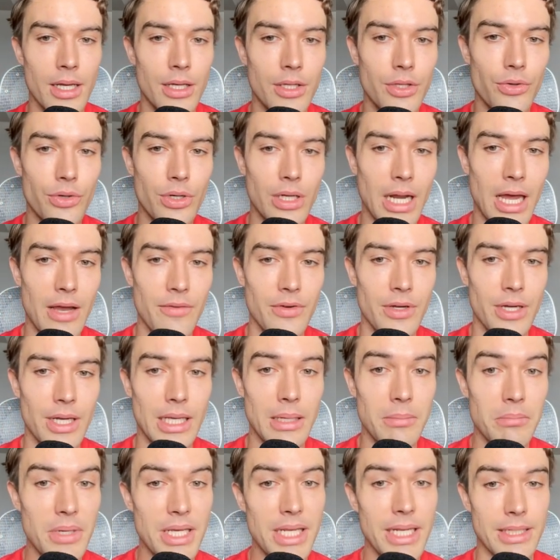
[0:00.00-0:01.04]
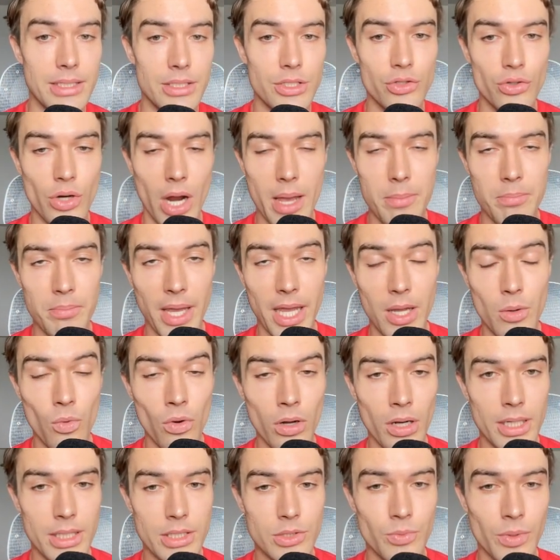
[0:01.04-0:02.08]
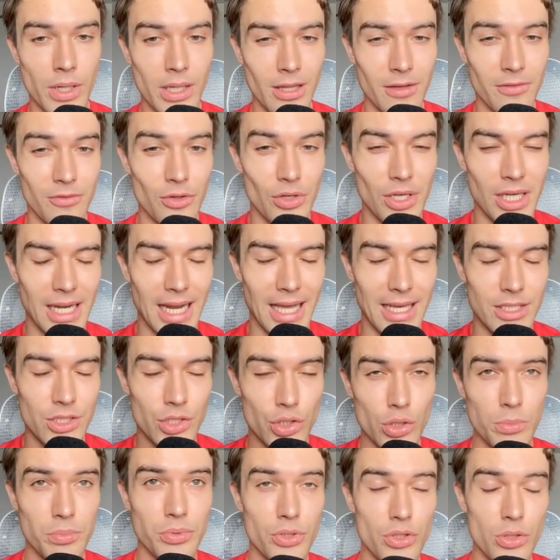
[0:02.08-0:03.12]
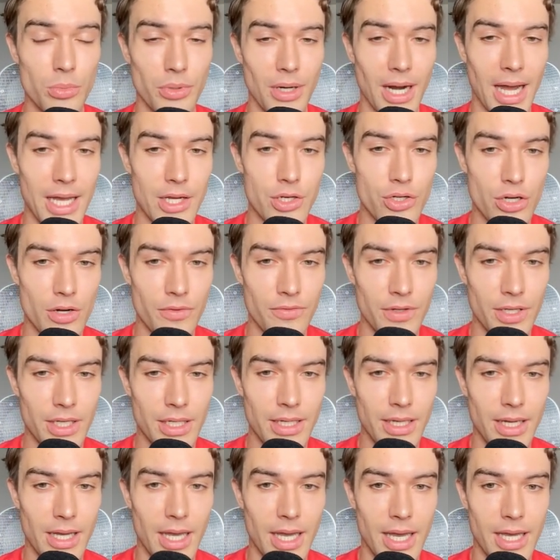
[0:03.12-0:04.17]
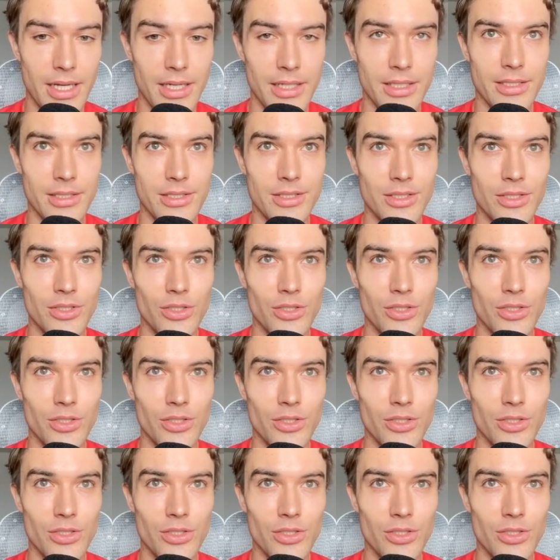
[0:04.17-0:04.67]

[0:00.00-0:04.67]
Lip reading: You can have an immediate Stripe paywall as well if you get like super high traffic and